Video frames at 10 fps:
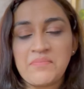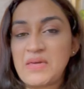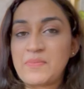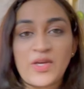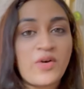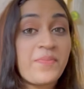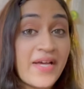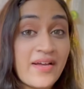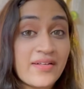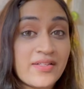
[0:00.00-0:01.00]
Maybe your
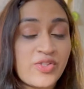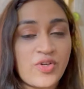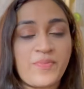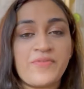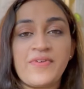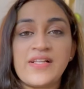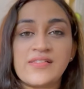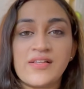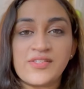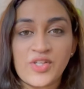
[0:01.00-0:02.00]
parents, your
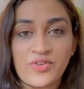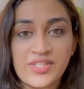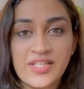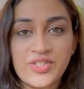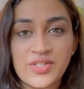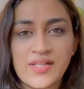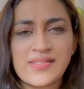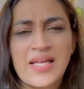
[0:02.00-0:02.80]
professors, your teachers,